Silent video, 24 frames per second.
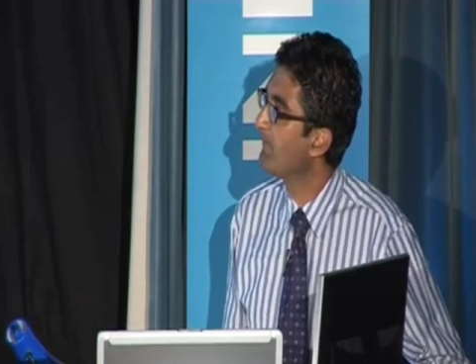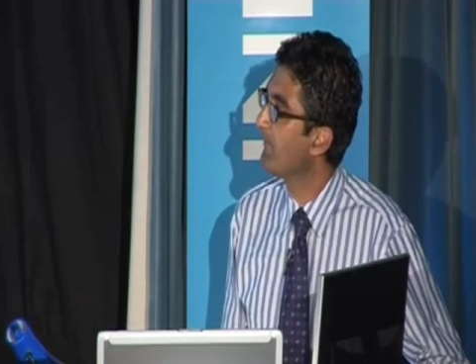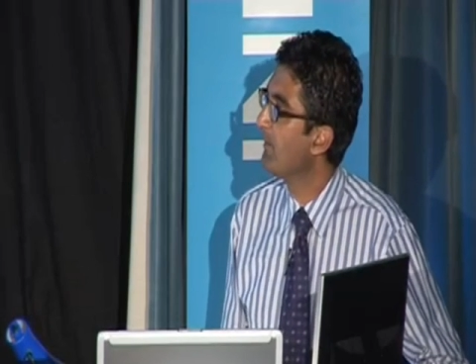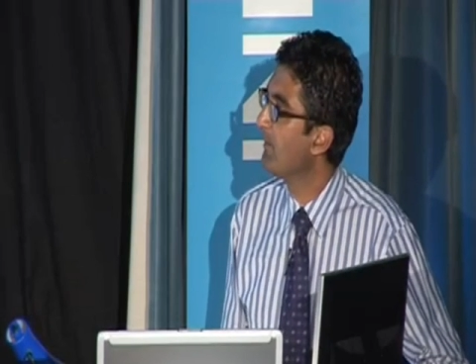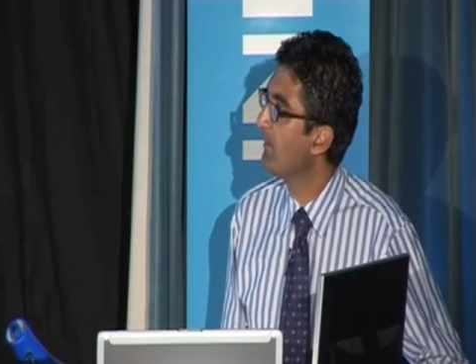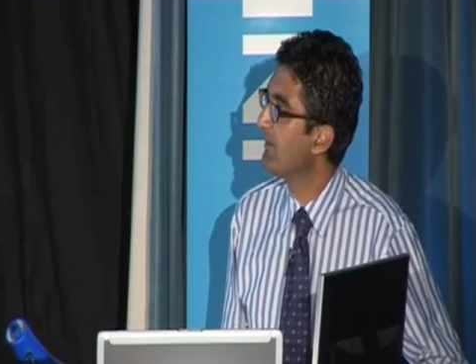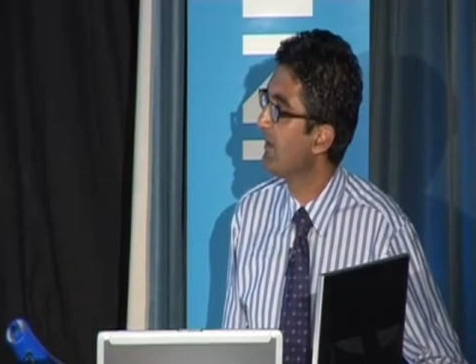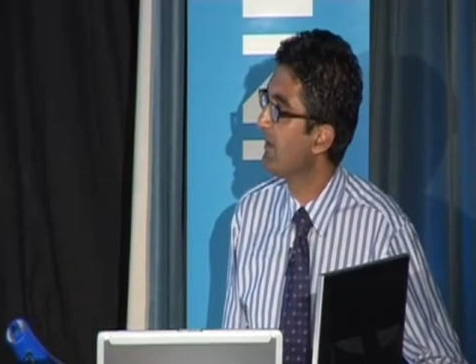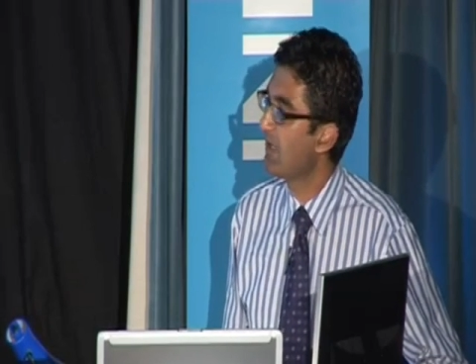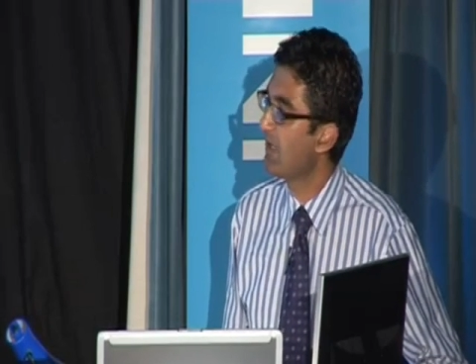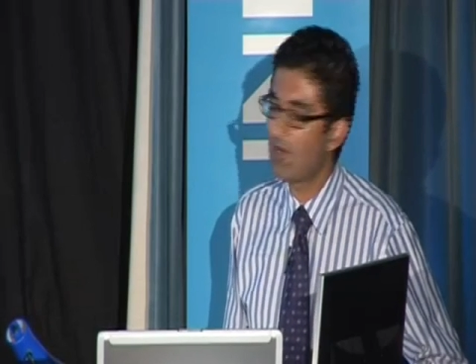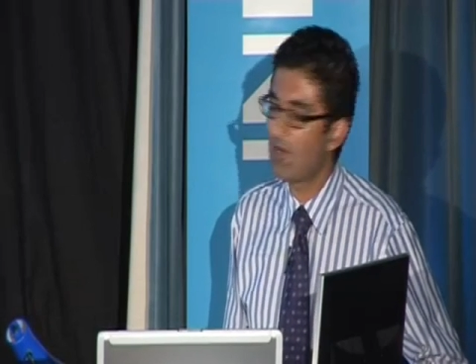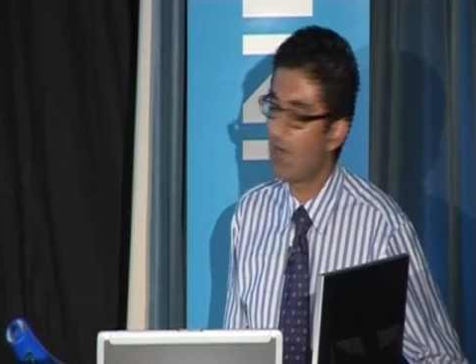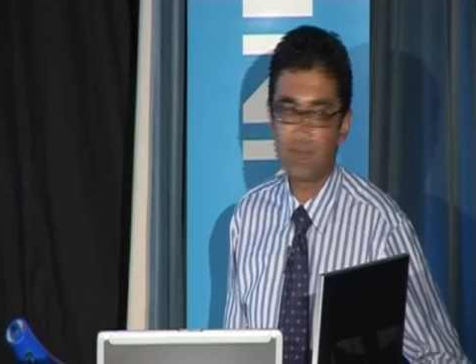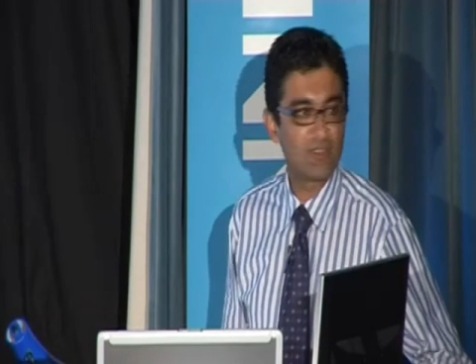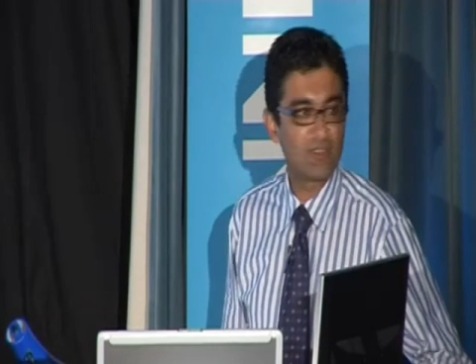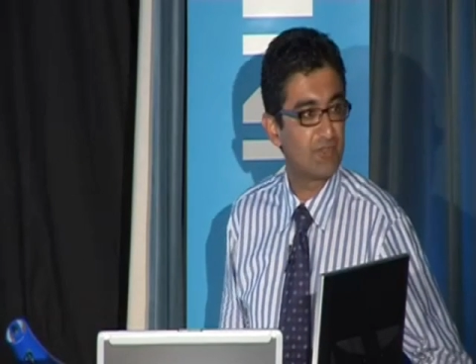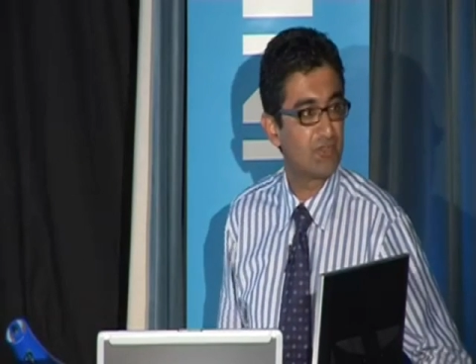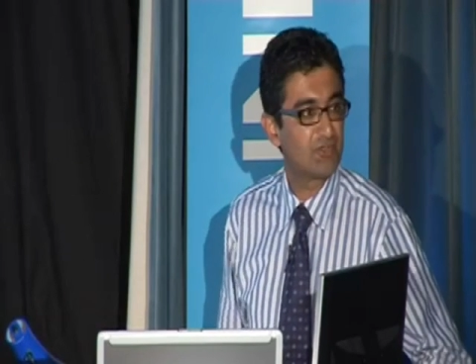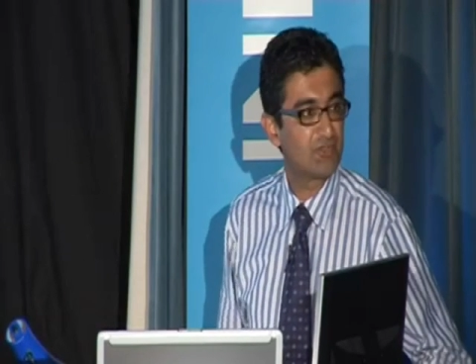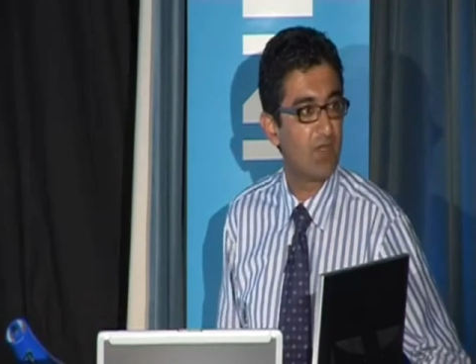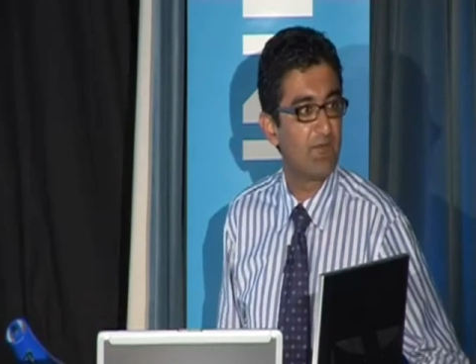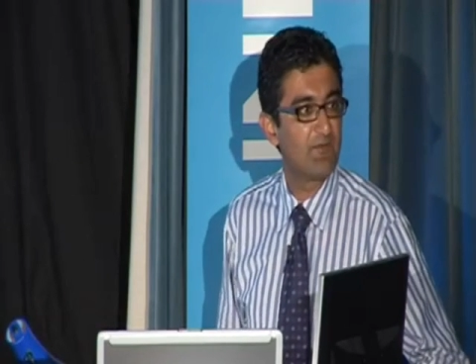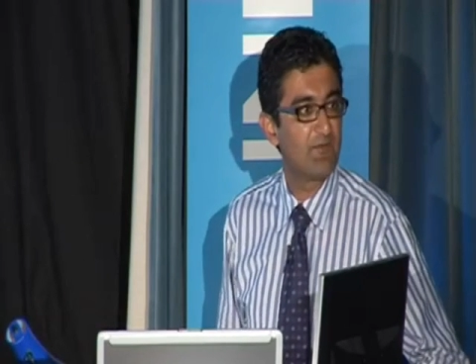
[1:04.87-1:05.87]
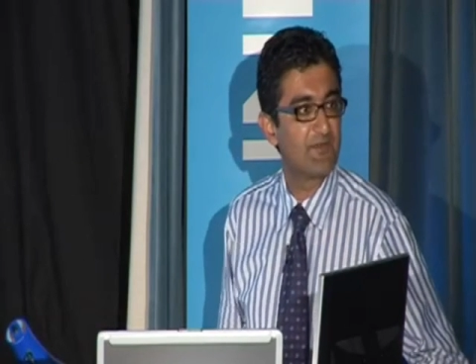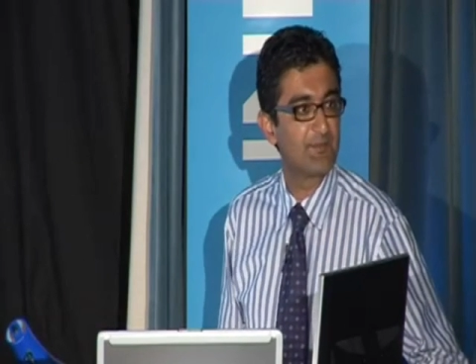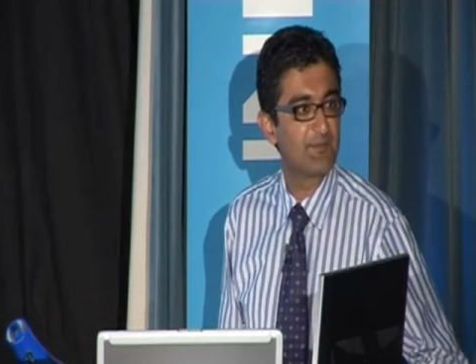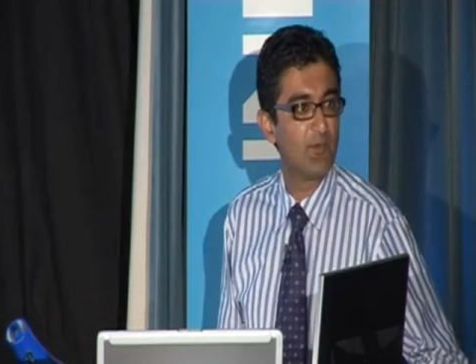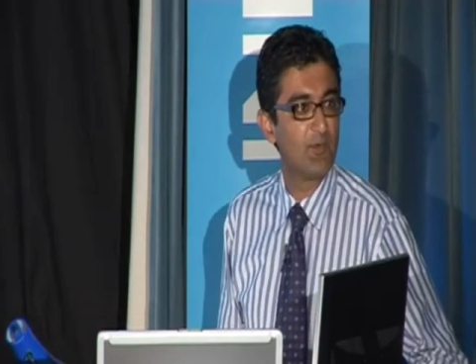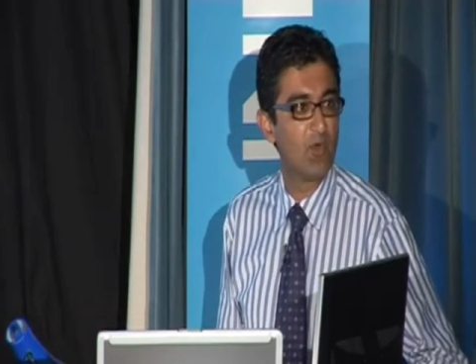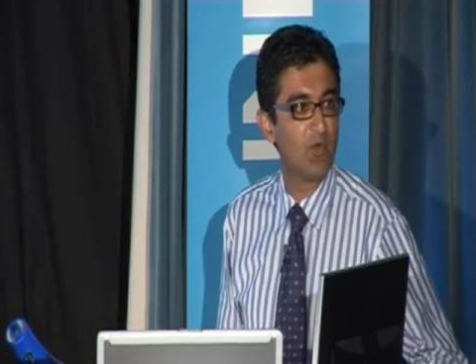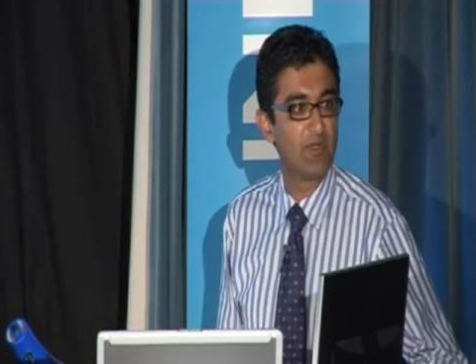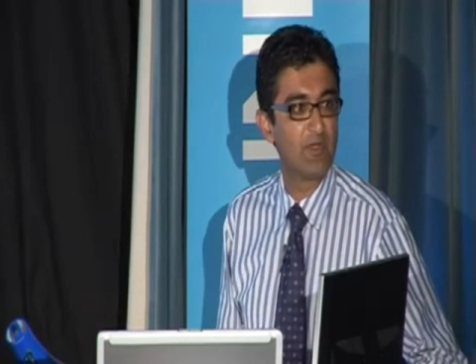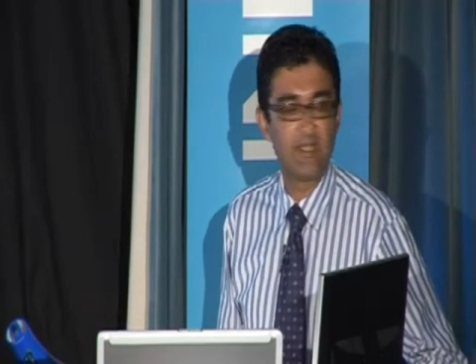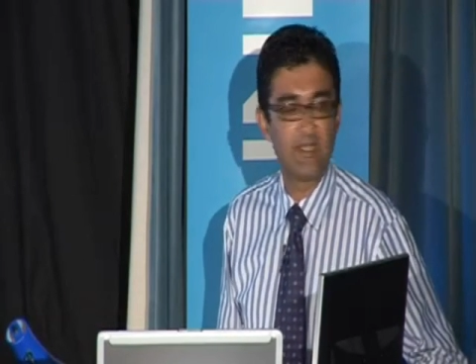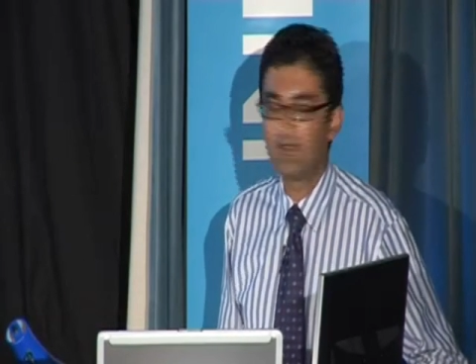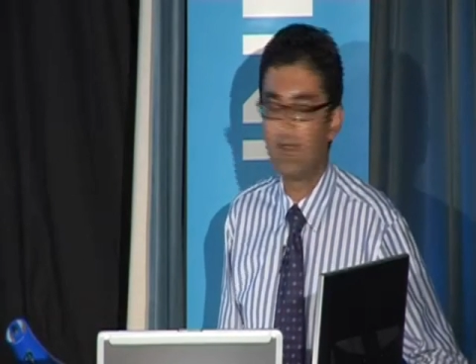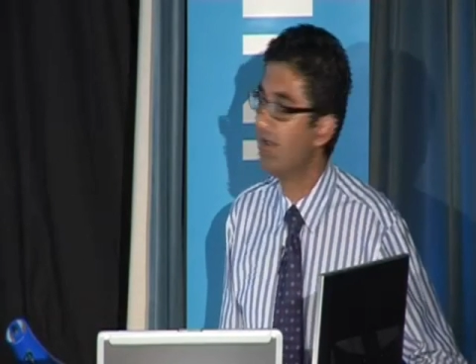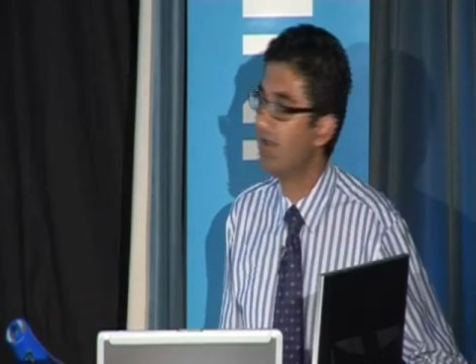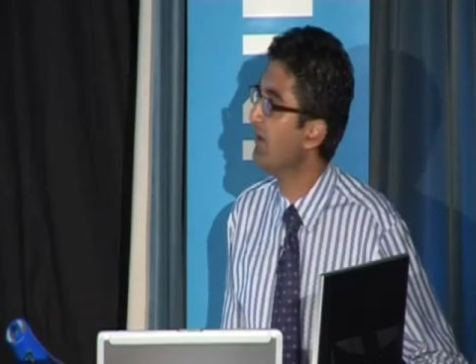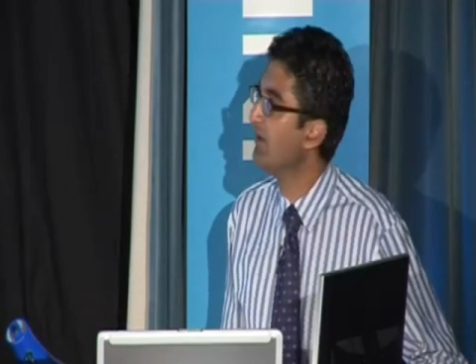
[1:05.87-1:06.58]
I mean, that was touched on this morning.